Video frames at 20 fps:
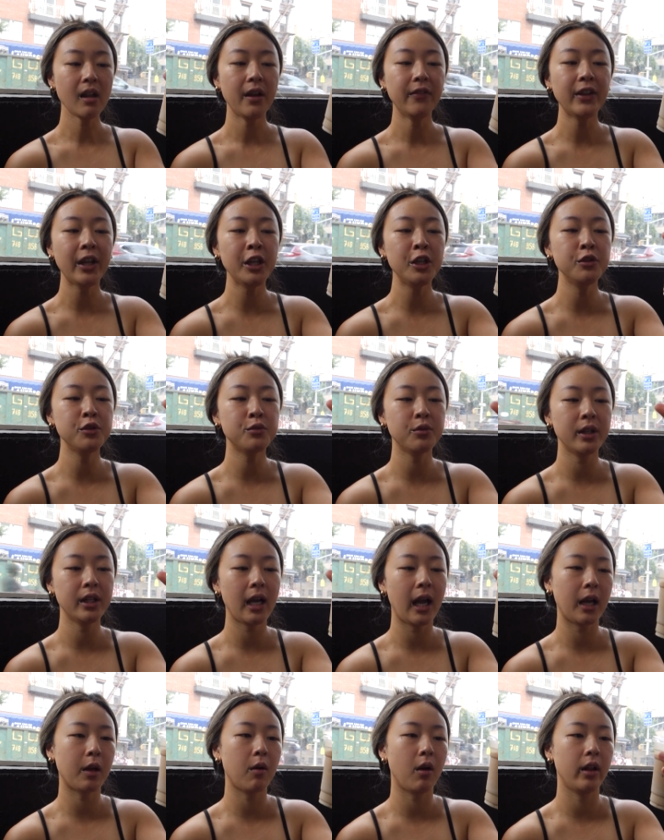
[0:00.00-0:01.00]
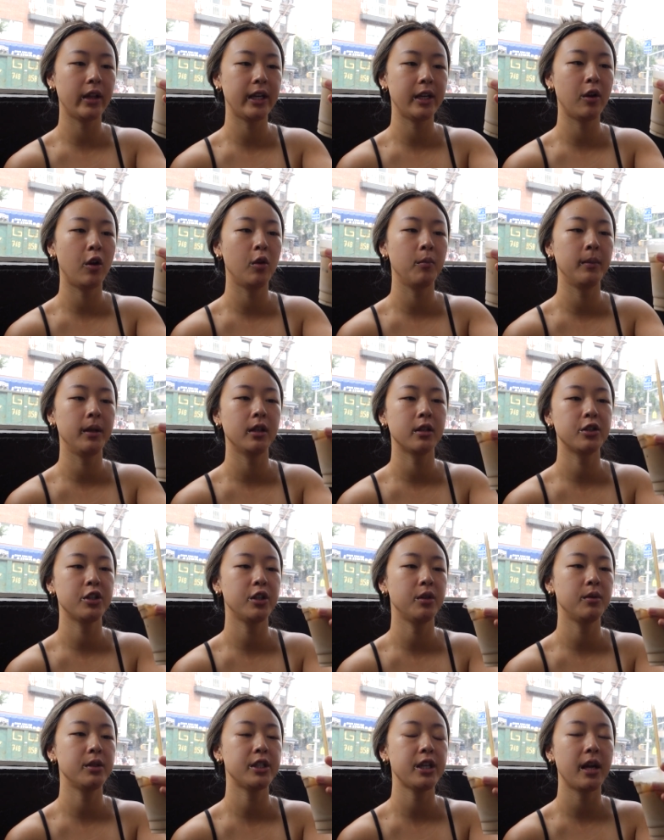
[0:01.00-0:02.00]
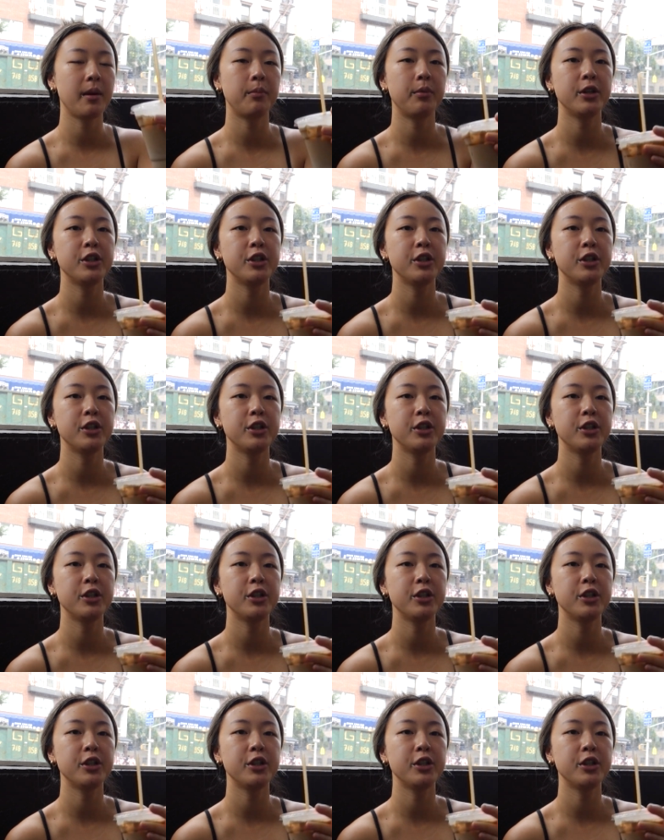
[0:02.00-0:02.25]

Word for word: They use really high quality whole milk too, which I